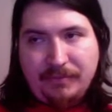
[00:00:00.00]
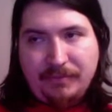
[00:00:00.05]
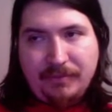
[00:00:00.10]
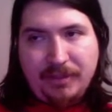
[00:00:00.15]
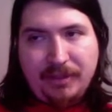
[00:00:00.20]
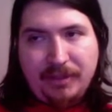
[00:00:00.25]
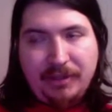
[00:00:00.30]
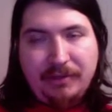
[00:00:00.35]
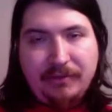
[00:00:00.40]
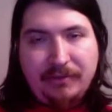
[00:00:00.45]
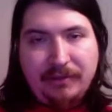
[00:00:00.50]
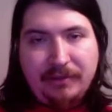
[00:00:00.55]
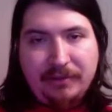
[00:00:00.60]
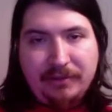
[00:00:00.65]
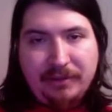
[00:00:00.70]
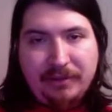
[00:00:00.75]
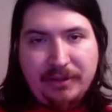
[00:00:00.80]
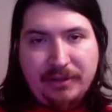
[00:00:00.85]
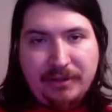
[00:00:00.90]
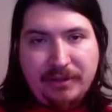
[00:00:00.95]
And
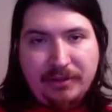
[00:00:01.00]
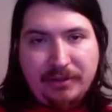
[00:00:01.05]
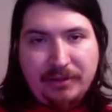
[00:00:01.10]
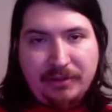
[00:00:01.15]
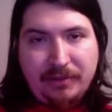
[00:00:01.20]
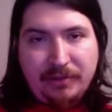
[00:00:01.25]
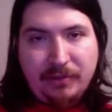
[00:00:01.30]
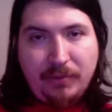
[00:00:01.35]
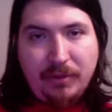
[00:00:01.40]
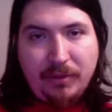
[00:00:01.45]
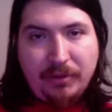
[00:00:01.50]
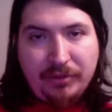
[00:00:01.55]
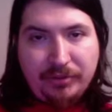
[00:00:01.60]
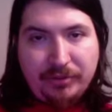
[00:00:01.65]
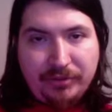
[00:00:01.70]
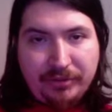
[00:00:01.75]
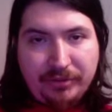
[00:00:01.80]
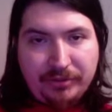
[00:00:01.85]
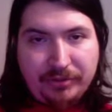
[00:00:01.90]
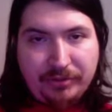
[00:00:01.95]
even
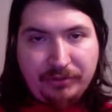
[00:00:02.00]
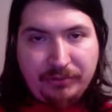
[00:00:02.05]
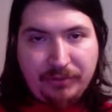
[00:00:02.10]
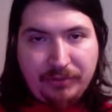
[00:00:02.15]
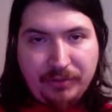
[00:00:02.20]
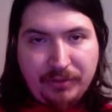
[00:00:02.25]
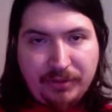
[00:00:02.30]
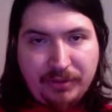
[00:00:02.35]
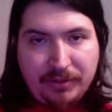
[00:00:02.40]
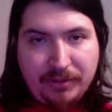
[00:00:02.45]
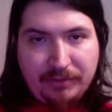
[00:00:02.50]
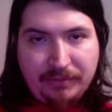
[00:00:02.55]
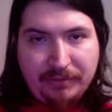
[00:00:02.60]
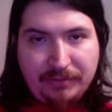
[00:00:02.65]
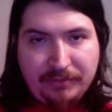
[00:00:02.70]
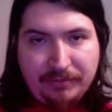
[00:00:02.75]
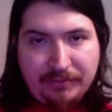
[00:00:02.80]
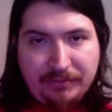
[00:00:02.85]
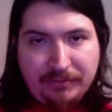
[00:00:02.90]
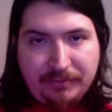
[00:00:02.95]
well-structured roads
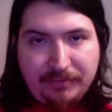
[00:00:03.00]
even.